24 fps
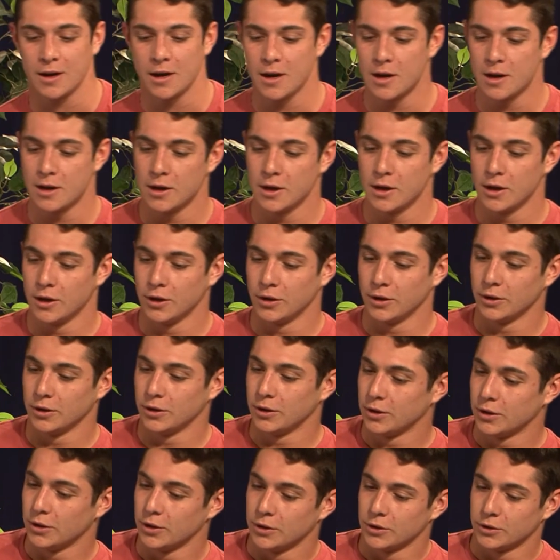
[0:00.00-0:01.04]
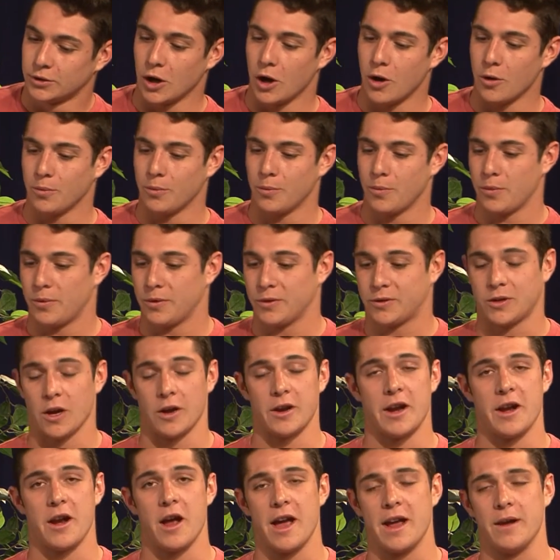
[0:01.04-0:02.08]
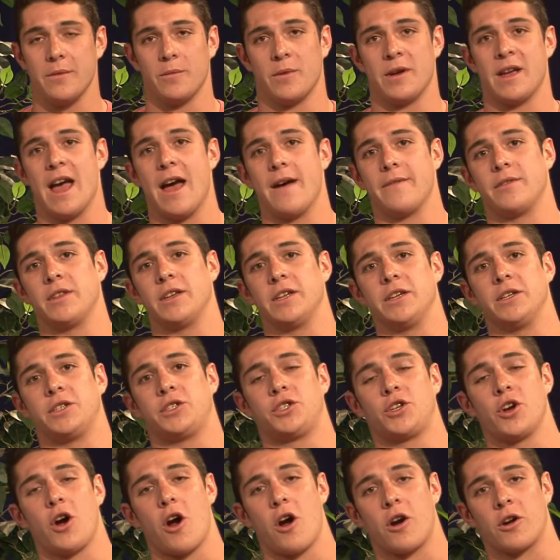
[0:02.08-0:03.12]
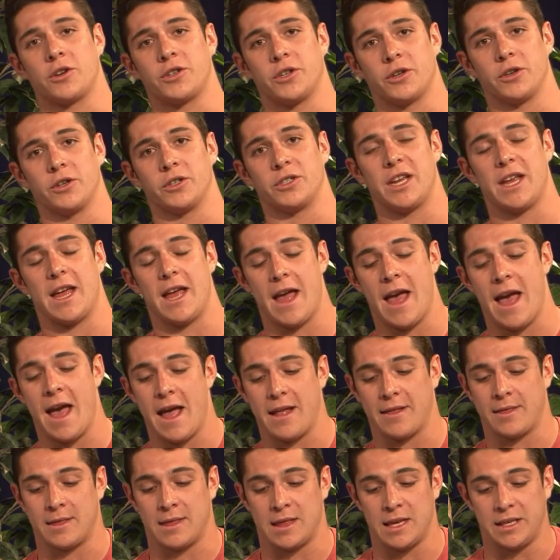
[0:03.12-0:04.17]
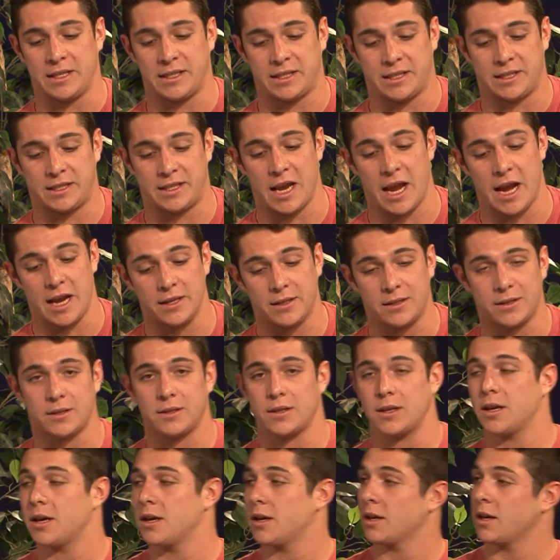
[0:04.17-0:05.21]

Jets need to figure it out. So, Sunday night, we have the Chargers at the Saints.